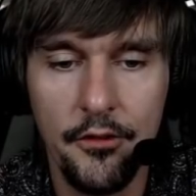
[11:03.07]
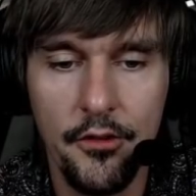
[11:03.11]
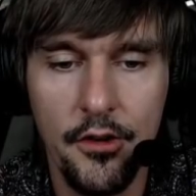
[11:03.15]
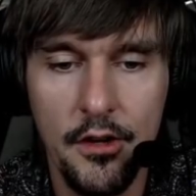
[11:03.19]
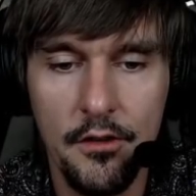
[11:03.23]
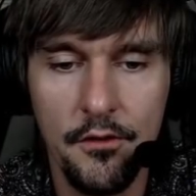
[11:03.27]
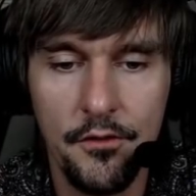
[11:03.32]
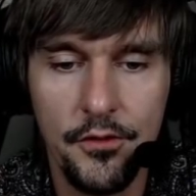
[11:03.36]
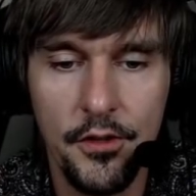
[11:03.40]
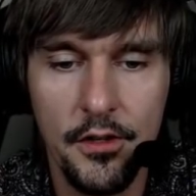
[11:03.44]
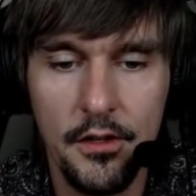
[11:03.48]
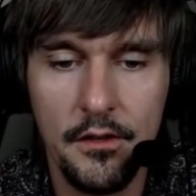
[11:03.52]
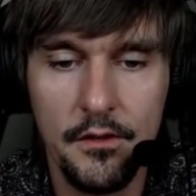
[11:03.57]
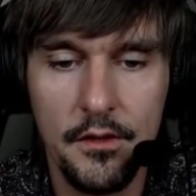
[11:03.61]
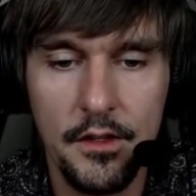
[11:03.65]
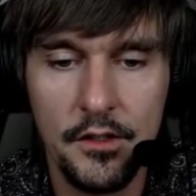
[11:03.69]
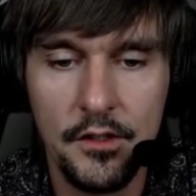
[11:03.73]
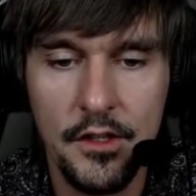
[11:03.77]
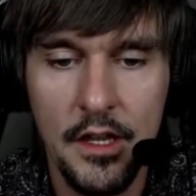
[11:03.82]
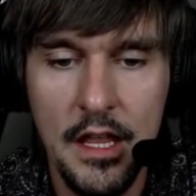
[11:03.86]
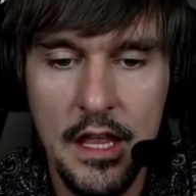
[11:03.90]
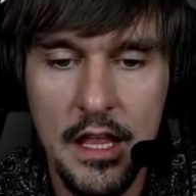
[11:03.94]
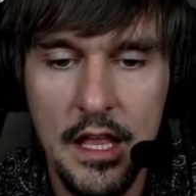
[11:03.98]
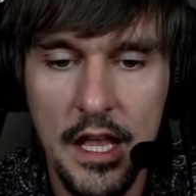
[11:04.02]
in front of us,
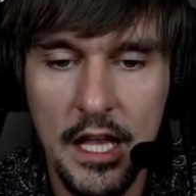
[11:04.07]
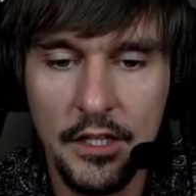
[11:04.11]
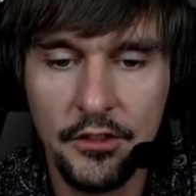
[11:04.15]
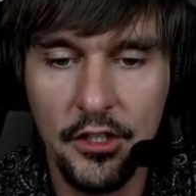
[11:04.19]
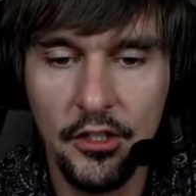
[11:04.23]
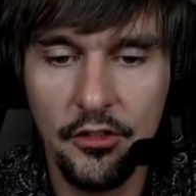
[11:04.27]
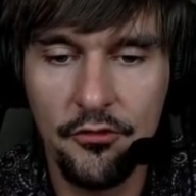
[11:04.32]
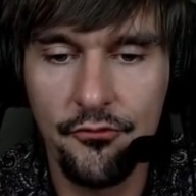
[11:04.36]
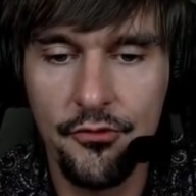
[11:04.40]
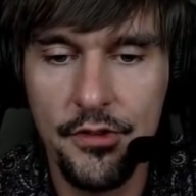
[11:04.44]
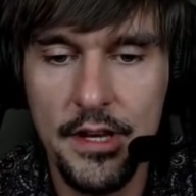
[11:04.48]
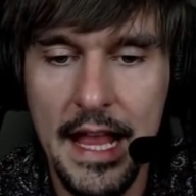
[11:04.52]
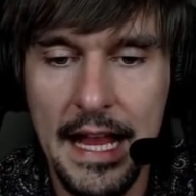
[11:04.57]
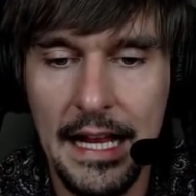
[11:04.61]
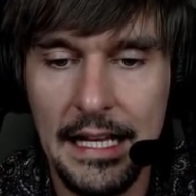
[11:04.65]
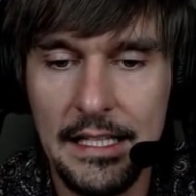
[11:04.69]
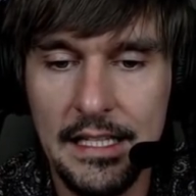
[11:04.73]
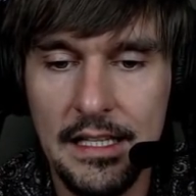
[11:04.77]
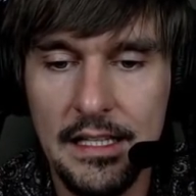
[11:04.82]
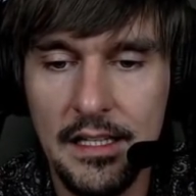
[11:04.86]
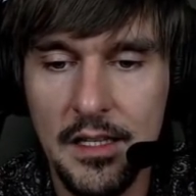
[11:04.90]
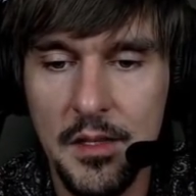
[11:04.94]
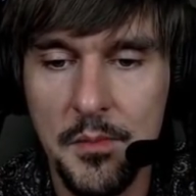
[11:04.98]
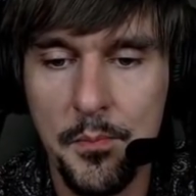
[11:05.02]
as it's reacting
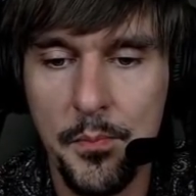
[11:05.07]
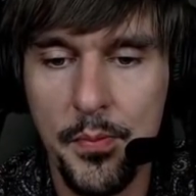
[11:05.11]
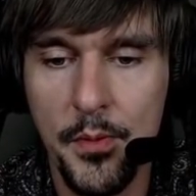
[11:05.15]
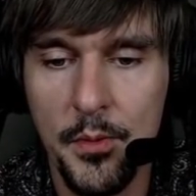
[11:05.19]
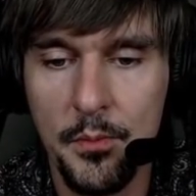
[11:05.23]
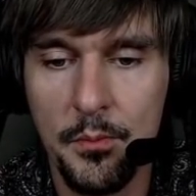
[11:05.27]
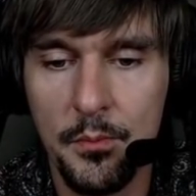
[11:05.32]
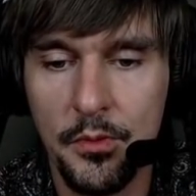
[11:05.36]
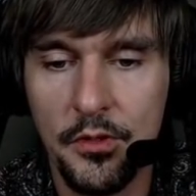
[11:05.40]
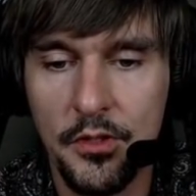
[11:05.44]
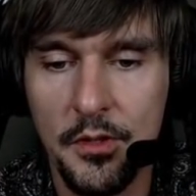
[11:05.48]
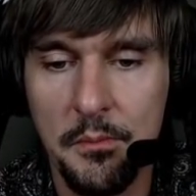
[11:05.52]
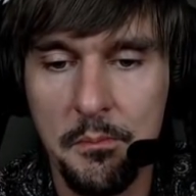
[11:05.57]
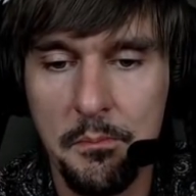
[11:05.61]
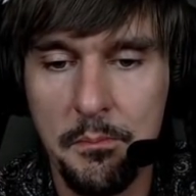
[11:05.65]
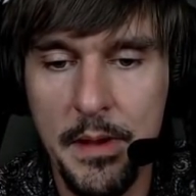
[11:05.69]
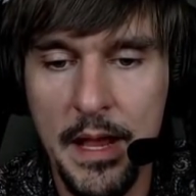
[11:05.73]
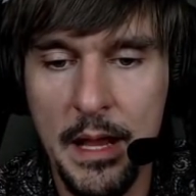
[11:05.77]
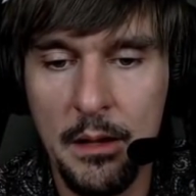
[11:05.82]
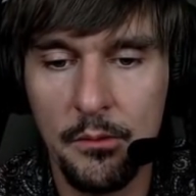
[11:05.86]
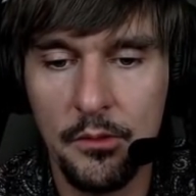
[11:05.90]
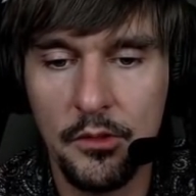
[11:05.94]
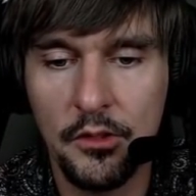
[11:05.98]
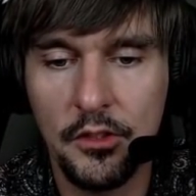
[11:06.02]
to the bumps and
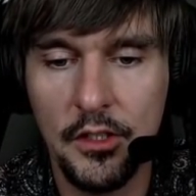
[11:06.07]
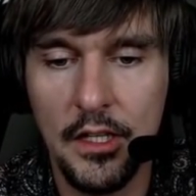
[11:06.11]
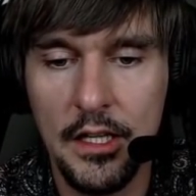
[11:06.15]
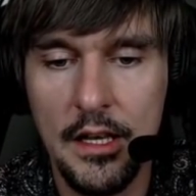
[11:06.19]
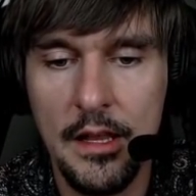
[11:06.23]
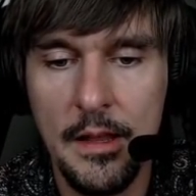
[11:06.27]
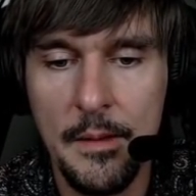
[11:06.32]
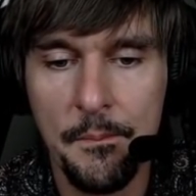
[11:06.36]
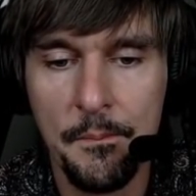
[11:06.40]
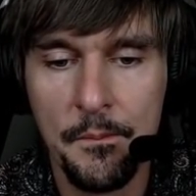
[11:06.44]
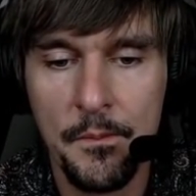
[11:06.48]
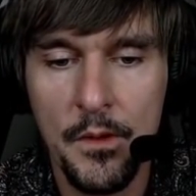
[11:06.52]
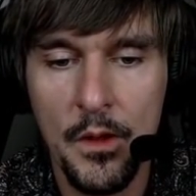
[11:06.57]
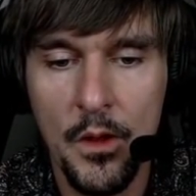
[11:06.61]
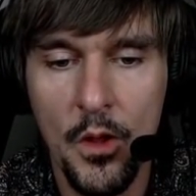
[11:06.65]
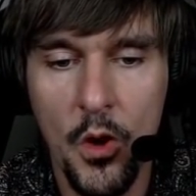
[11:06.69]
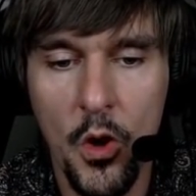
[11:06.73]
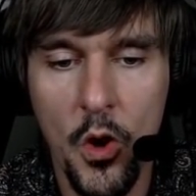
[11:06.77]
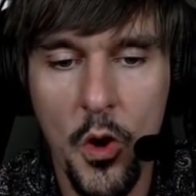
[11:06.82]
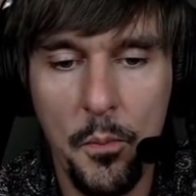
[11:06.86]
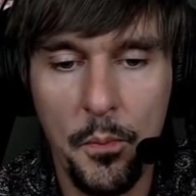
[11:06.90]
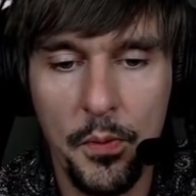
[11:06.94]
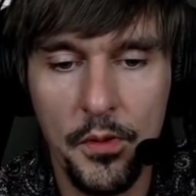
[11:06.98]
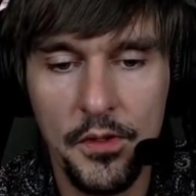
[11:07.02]
bouncing
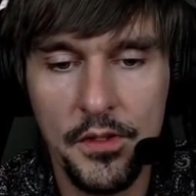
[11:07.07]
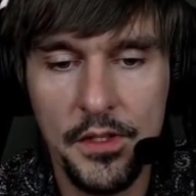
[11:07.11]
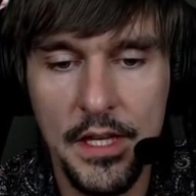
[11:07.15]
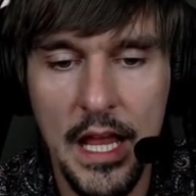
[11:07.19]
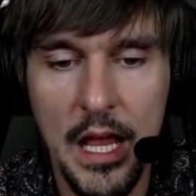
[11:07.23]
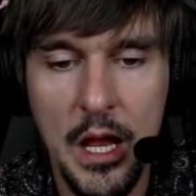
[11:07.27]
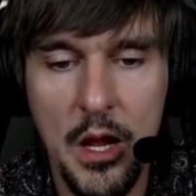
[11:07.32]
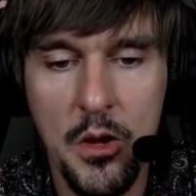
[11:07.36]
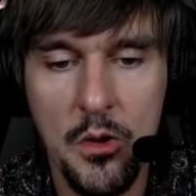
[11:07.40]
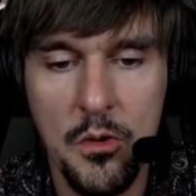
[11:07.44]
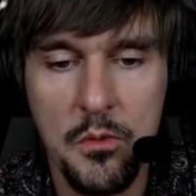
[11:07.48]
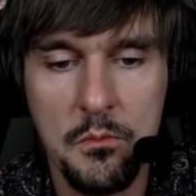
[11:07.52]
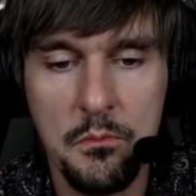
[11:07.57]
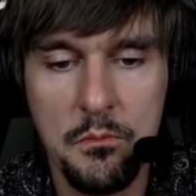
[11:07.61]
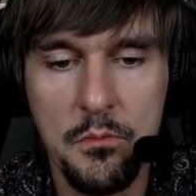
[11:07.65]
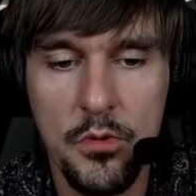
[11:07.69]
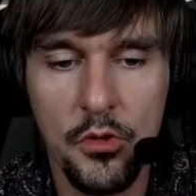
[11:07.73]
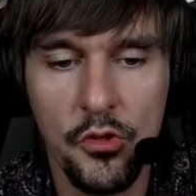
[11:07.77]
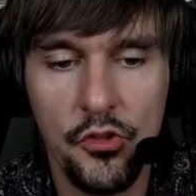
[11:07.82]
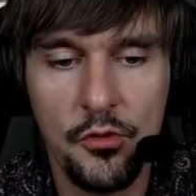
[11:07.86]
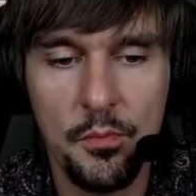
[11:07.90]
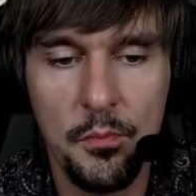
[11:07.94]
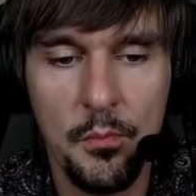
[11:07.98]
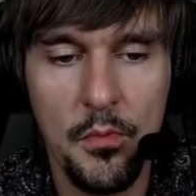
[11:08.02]
up and down
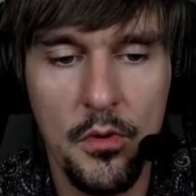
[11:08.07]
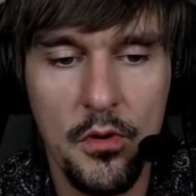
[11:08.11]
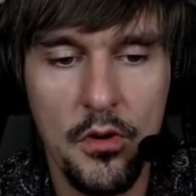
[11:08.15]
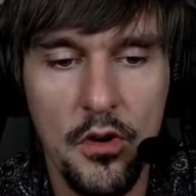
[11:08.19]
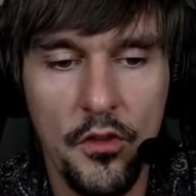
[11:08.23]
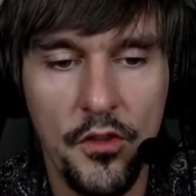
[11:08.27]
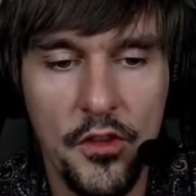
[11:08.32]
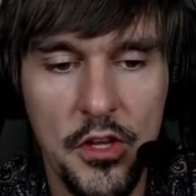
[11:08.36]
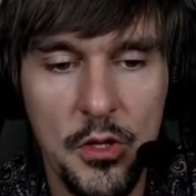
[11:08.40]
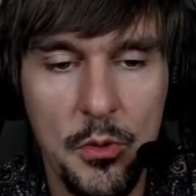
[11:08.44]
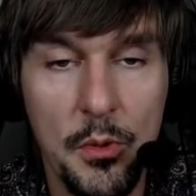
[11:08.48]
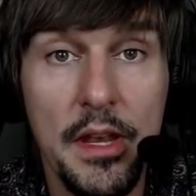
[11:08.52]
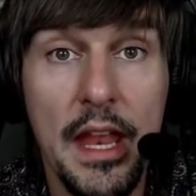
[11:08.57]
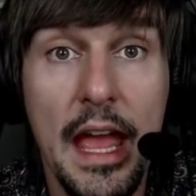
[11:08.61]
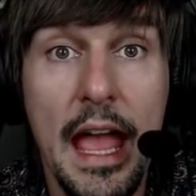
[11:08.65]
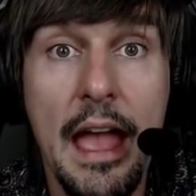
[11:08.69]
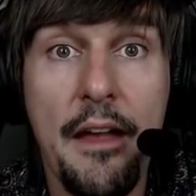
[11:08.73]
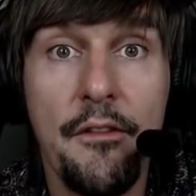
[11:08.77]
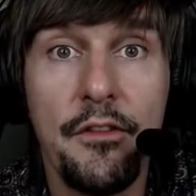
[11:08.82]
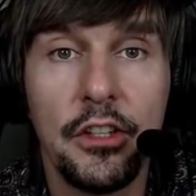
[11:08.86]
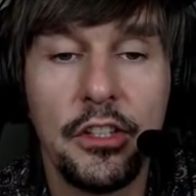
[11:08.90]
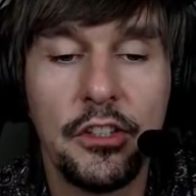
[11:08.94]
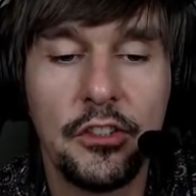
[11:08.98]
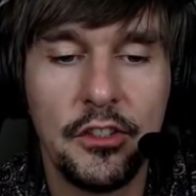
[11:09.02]
much more than you would
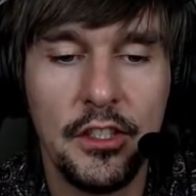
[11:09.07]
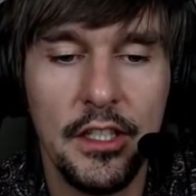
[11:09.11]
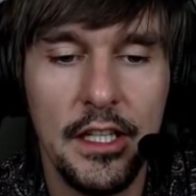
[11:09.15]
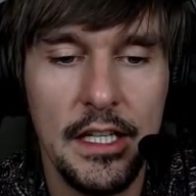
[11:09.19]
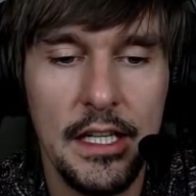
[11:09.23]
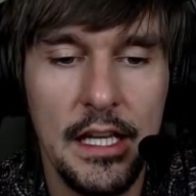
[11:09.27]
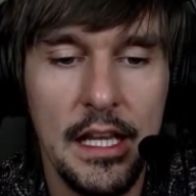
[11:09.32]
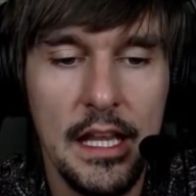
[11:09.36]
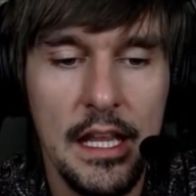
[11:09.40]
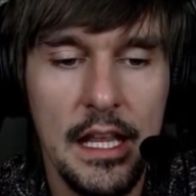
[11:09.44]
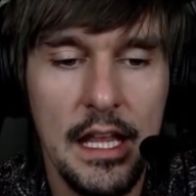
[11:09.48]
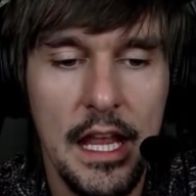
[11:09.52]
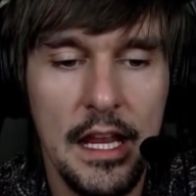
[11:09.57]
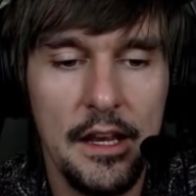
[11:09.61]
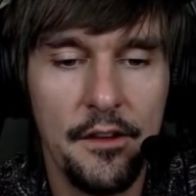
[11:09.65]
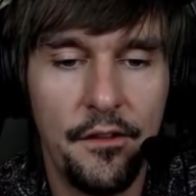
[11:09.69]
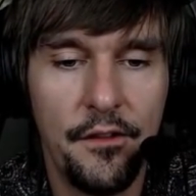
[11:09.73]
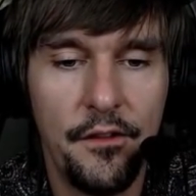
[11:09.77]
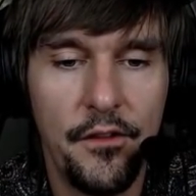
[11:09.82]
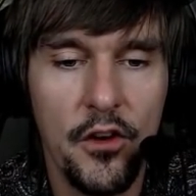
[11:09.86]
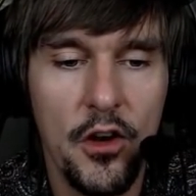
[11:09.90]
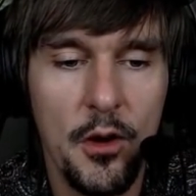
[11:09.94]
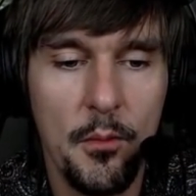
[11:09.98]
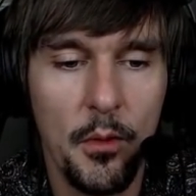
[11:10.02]
ever see in a
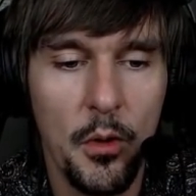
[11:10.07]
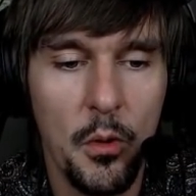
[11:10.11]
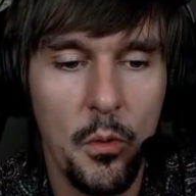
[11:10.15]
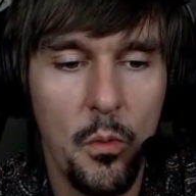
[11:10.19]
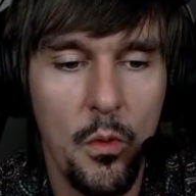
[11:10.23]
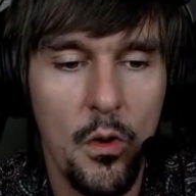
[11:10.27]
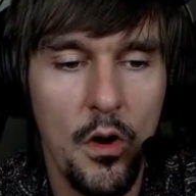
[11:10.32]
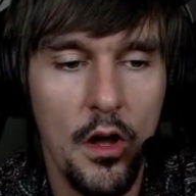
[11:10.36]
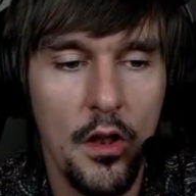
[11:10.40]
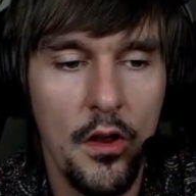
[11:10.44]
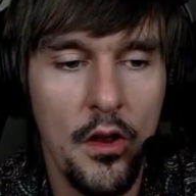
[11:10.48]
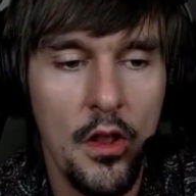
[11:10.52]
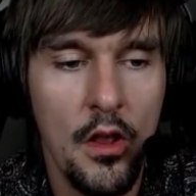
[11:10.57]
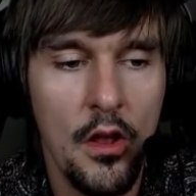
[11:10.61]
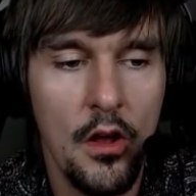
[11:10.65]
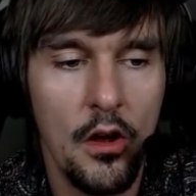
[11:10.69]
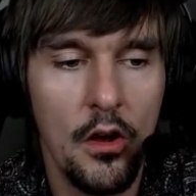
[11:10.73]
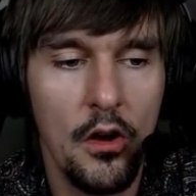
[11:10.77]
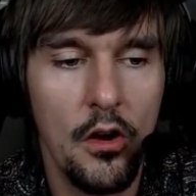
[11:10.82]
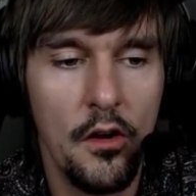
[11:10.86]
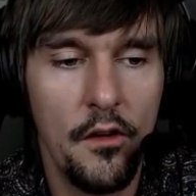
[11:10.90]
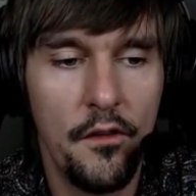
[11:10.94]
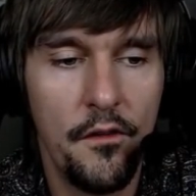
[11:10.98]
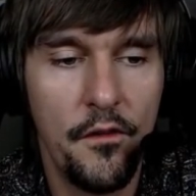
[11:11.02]
Formula 1
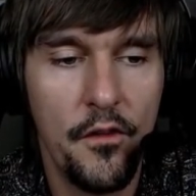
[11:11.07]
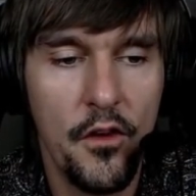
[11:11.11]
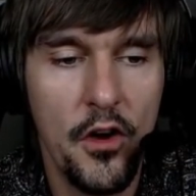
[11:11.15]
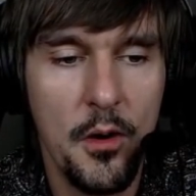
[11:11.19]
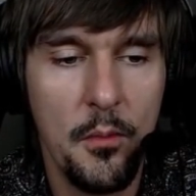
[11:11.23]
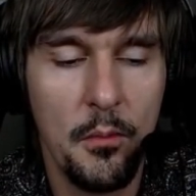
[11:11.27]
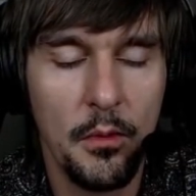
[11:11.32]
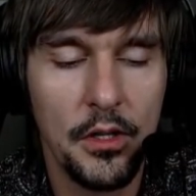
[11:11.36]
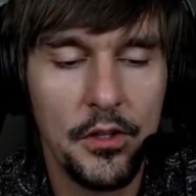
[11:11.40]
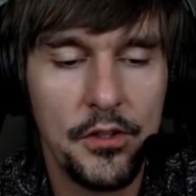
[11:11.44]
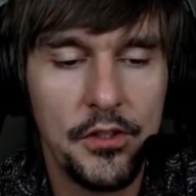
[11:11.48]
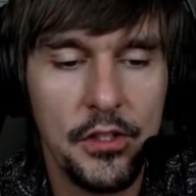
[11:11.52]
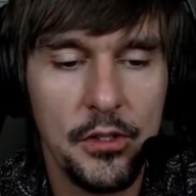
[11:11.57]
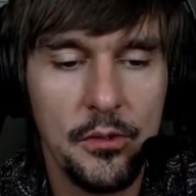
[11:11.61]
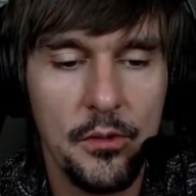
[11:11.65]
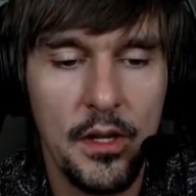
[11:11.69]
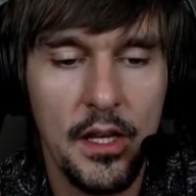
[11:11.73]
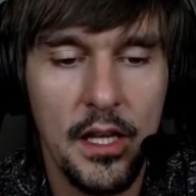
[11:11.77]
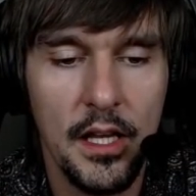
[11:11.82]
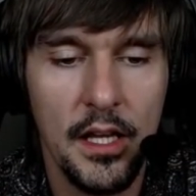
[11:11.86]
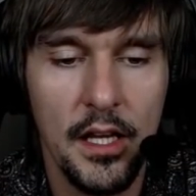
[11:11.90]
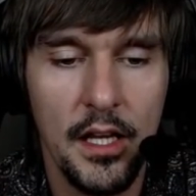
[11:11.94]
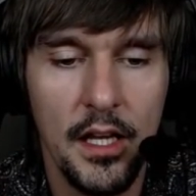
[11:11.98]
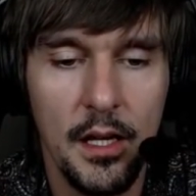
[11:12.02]
or Formula 2
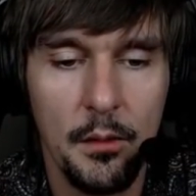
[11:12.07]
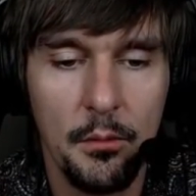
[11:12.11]
car.